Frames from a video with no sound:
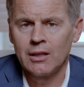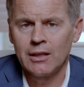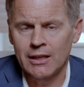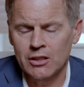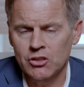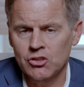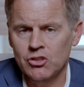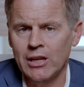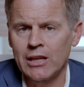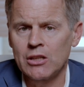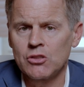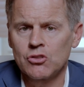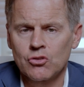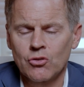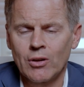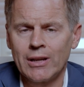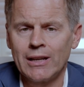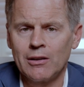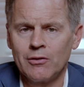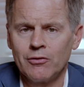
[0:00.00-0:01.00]
exchange
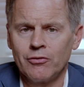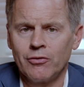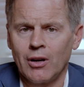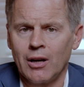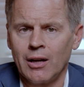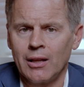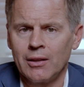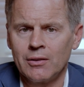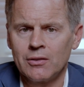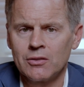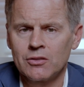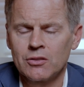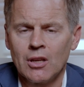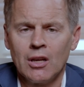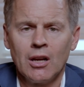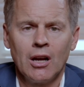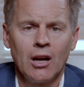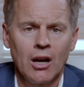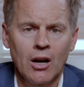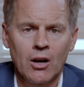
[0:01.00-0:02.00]
traded funds,
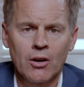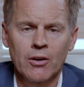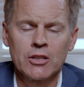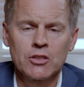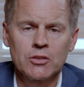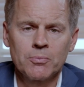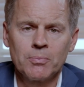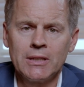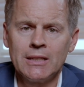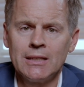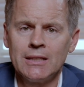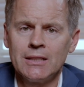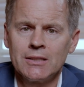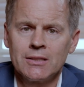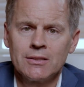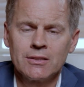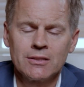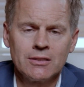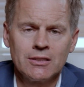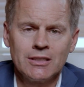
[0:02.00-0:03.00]

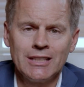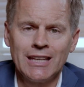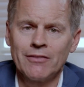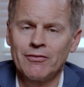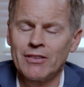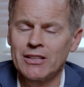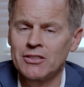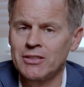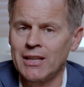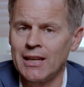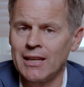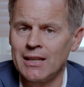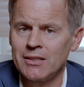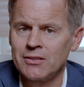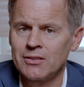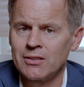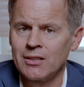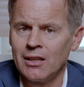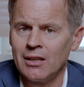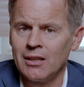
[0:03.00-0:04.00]
RRSPs,
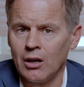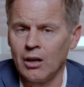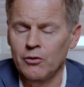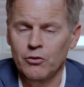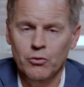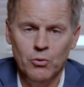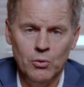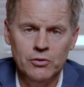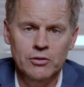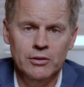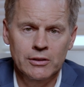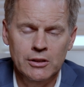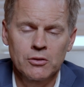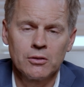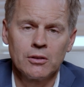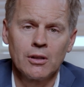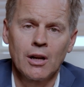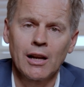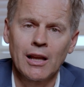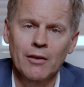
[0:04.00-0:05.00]
TFSAs, unfortunately do
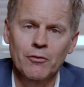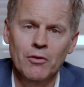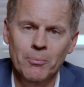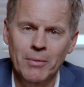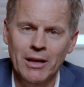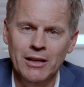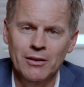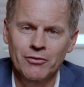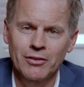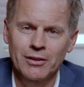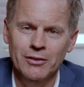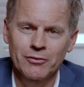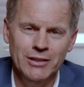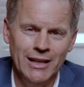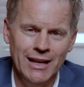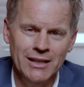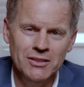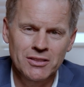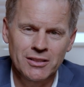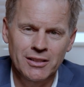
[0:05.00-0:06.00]
not have the benefit of tax